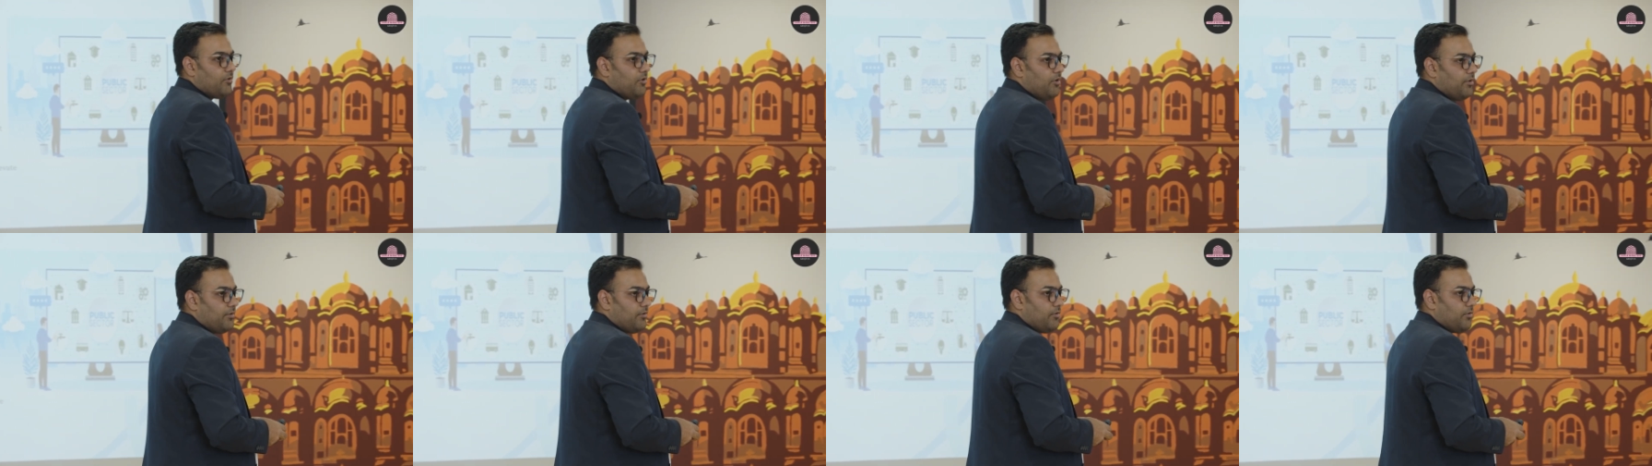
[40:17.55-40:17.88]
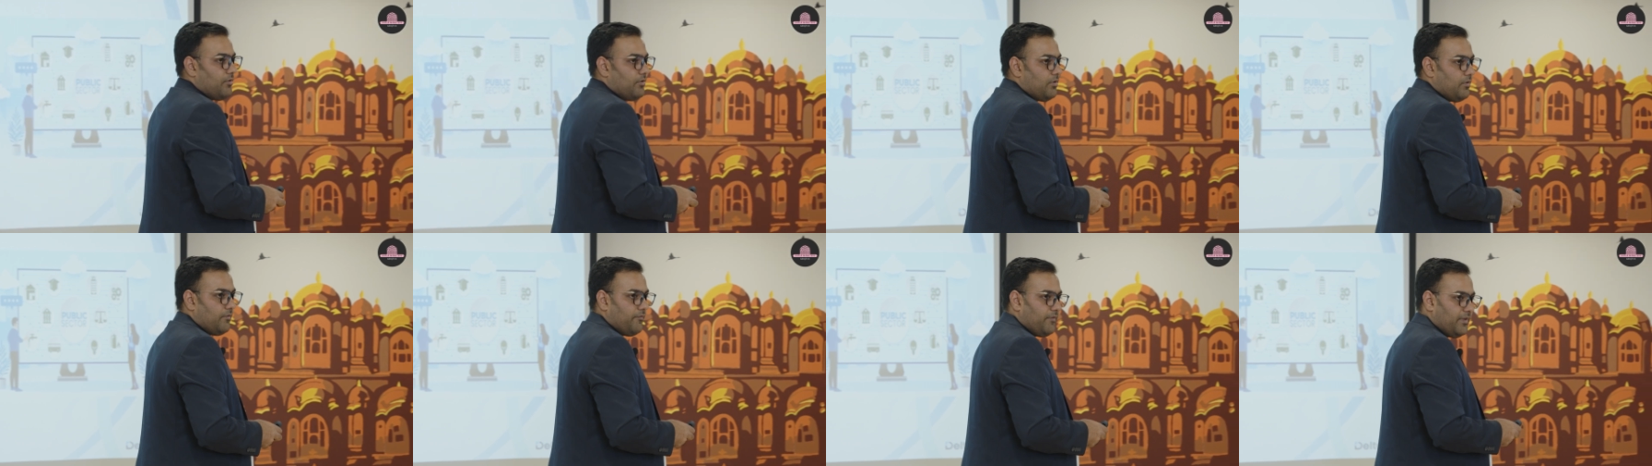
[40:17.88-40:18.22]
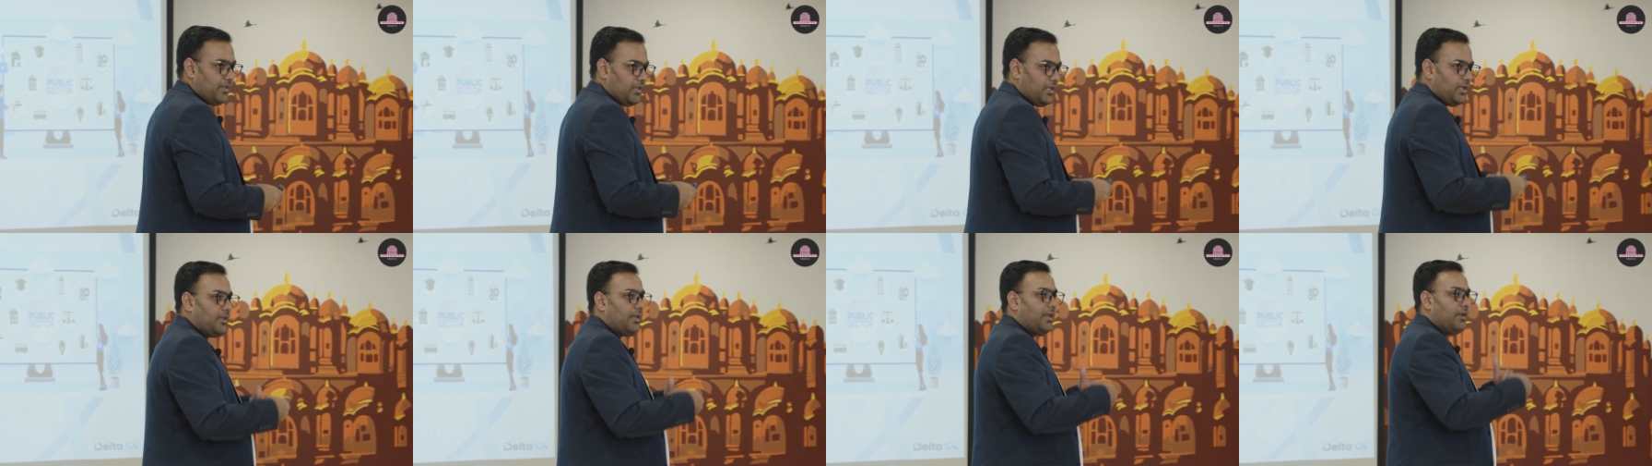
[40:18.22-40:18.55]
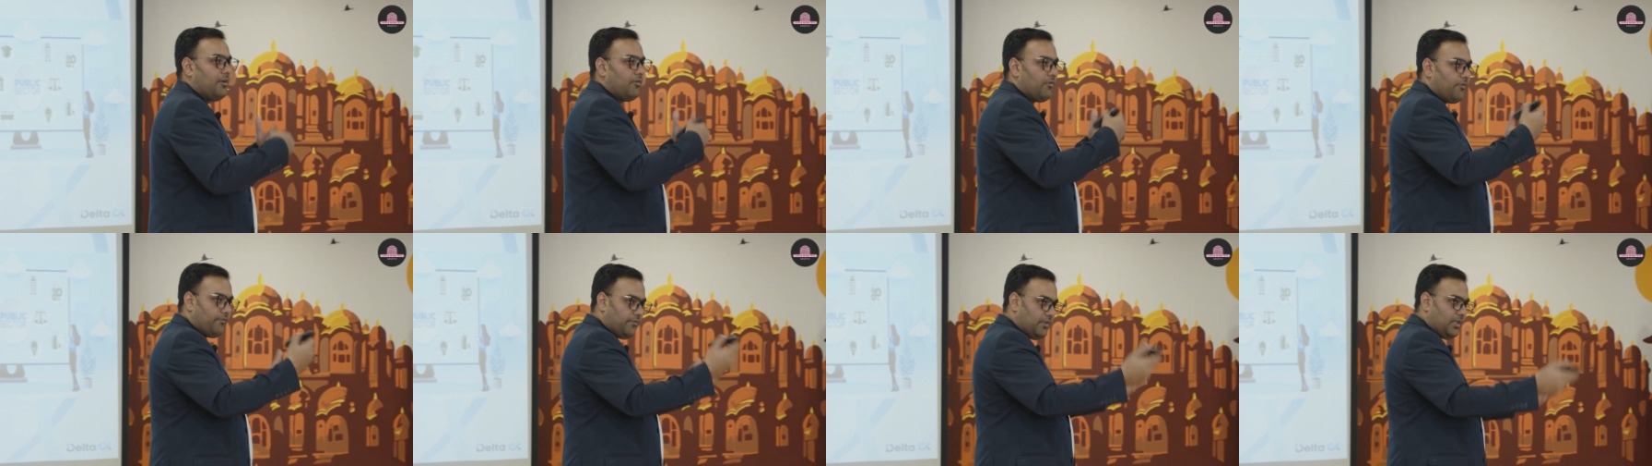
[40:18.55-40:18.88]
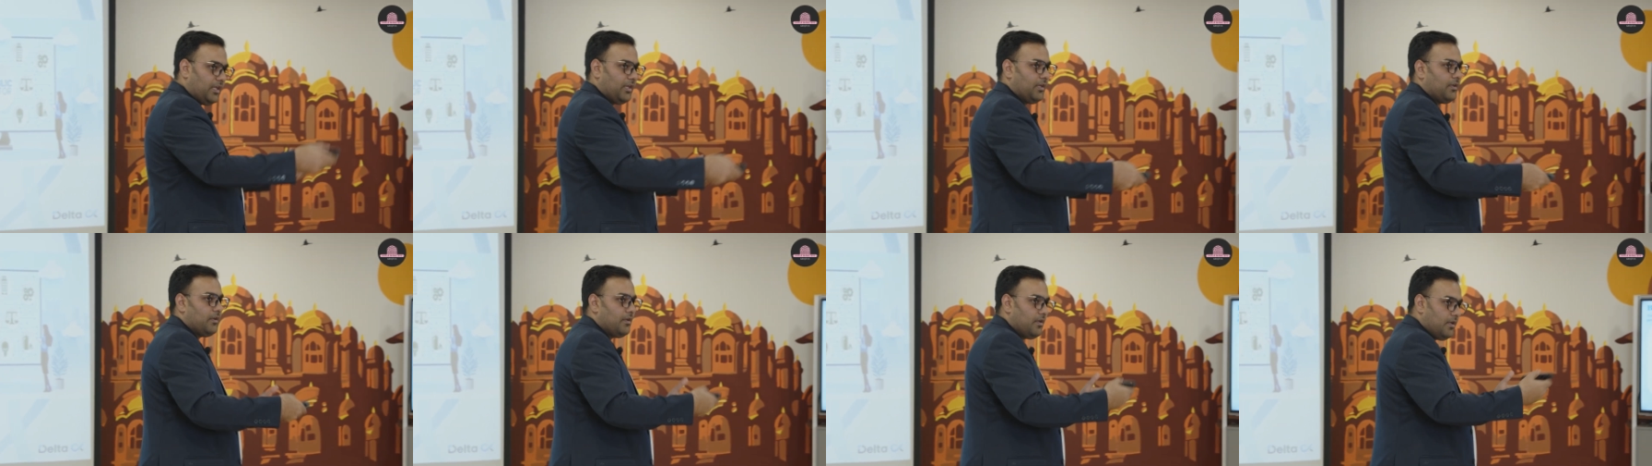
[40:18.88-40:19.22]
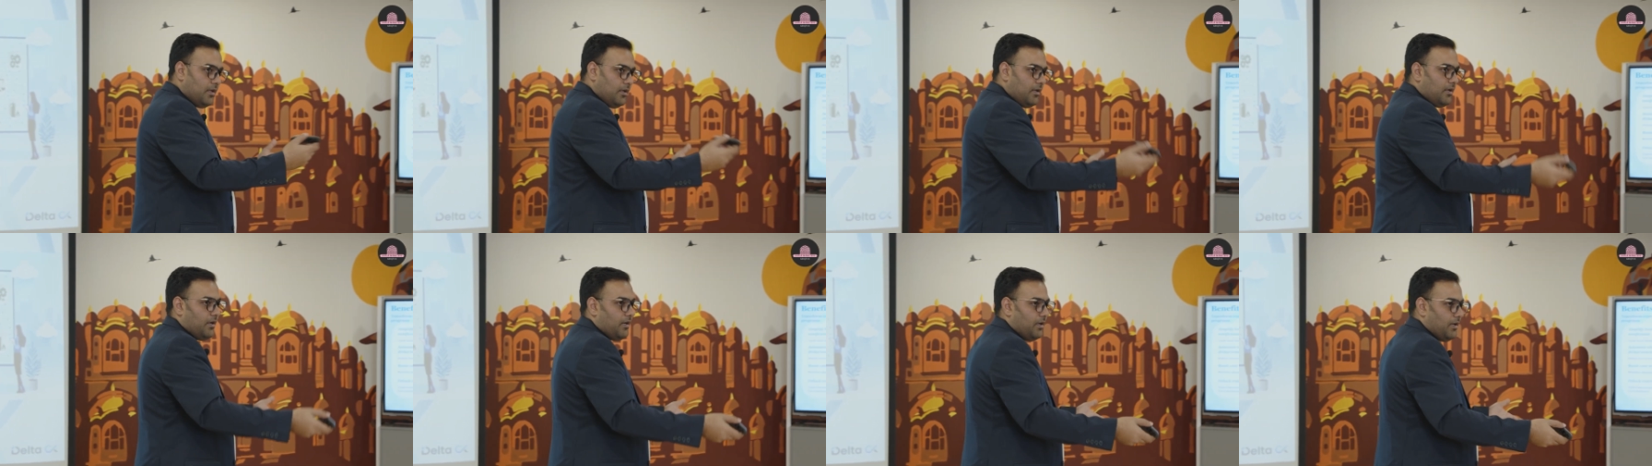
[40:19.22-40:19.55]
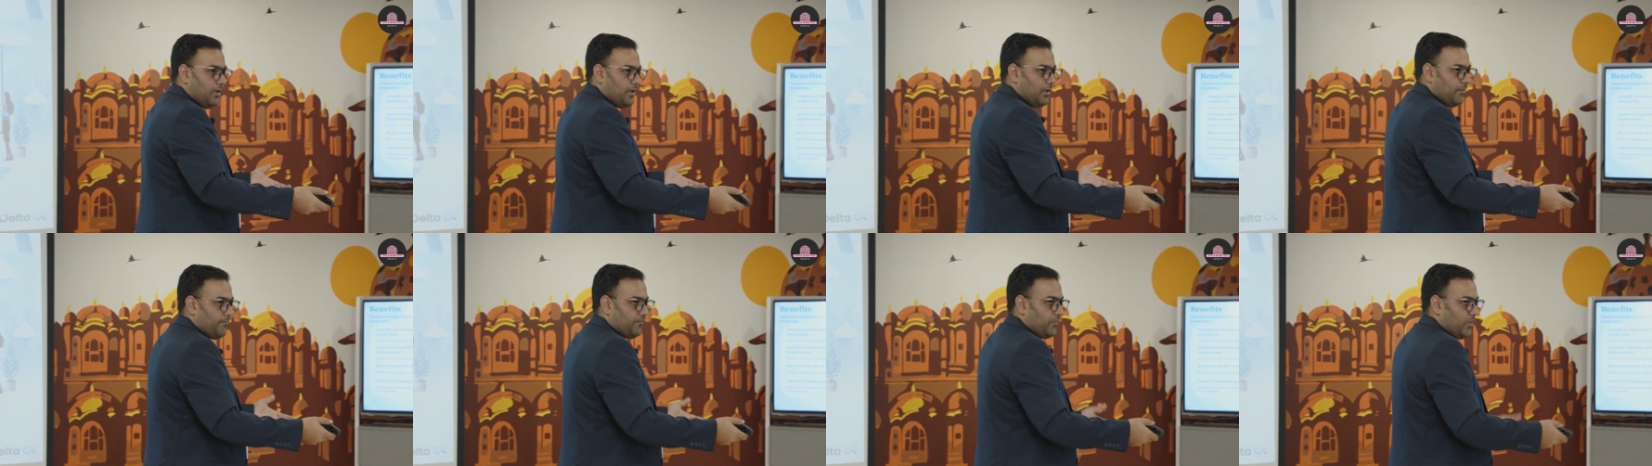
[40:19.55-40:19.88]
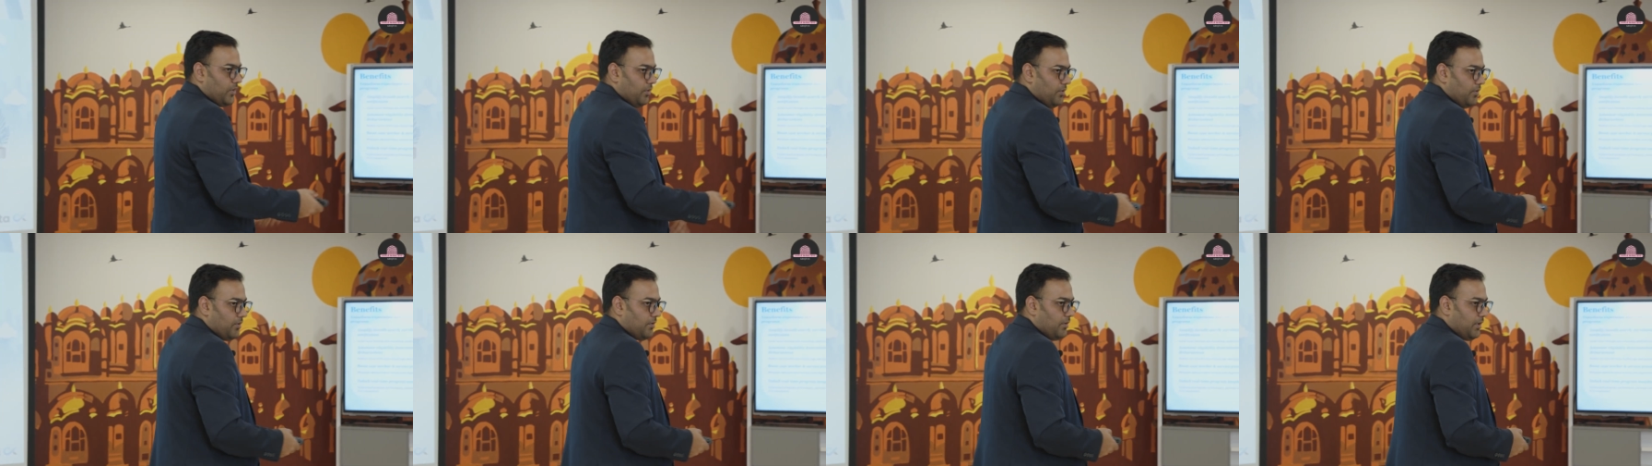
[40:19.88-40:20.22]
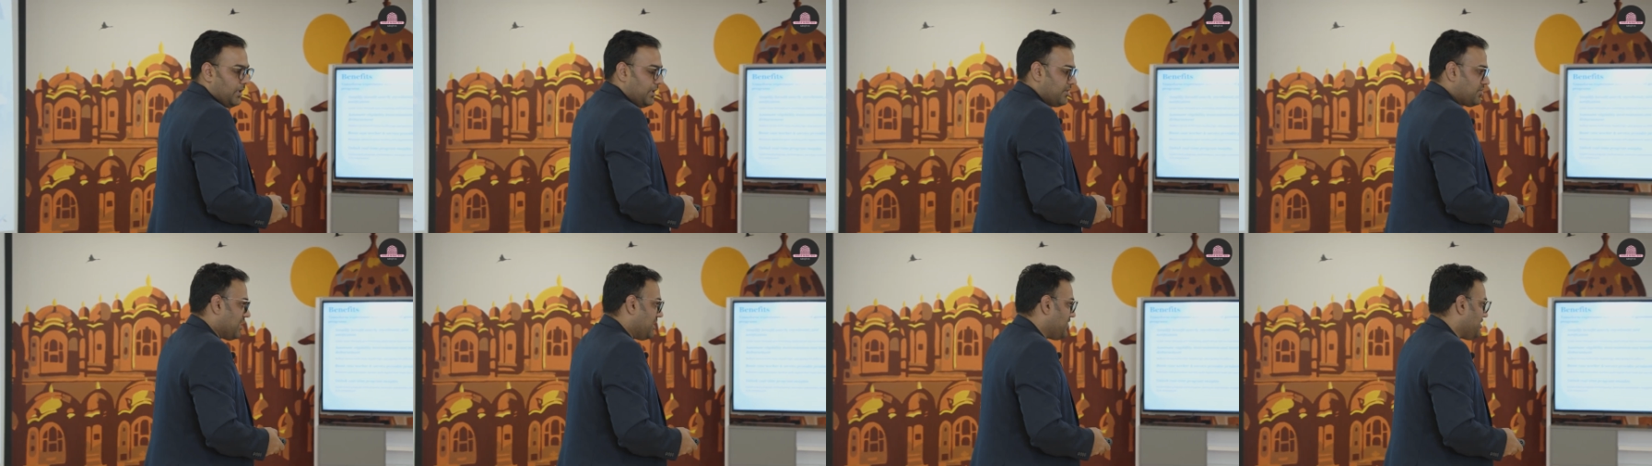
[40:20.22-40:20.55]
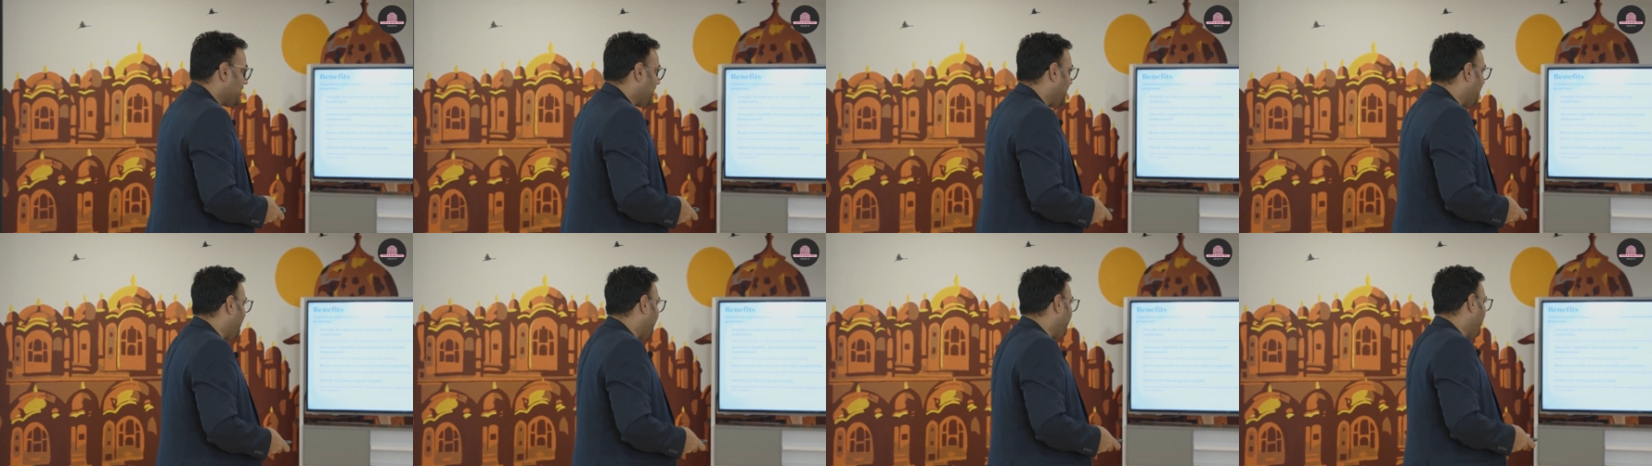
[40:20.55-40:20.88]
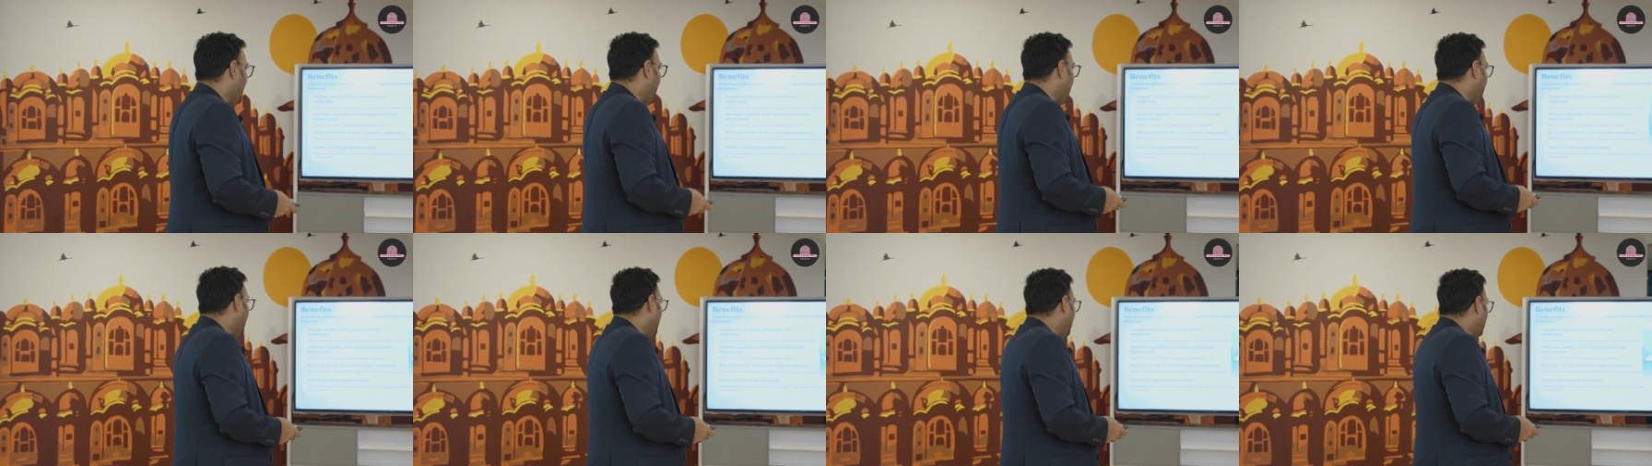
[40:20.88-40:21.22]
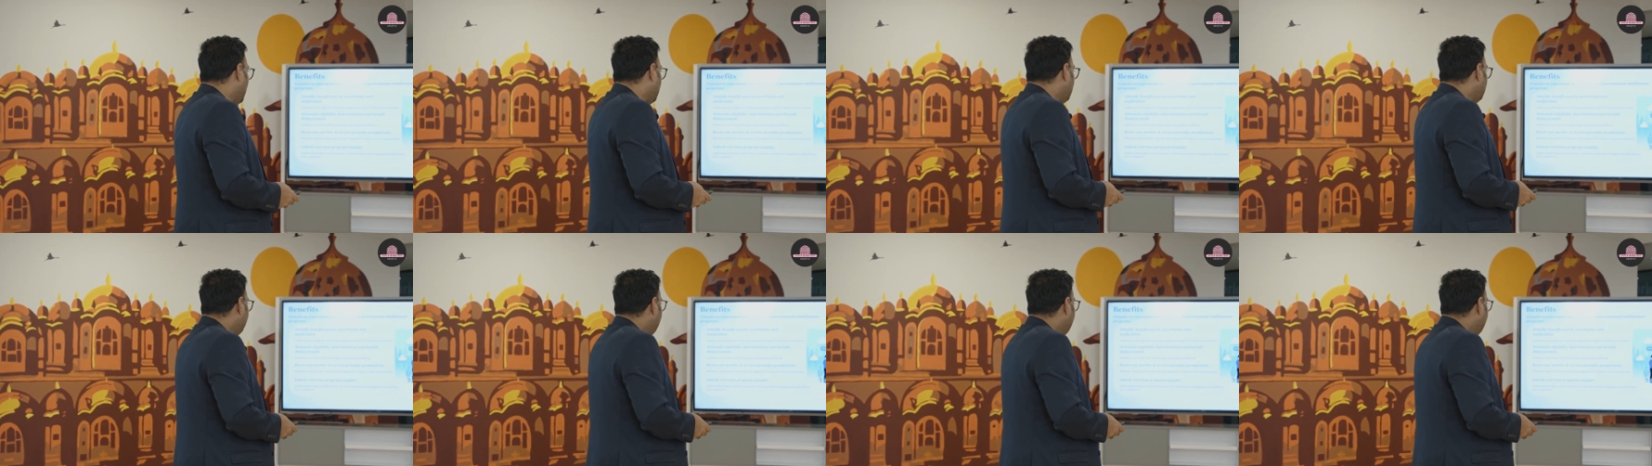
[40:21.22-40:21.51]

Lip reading: or with the need of the changing environment.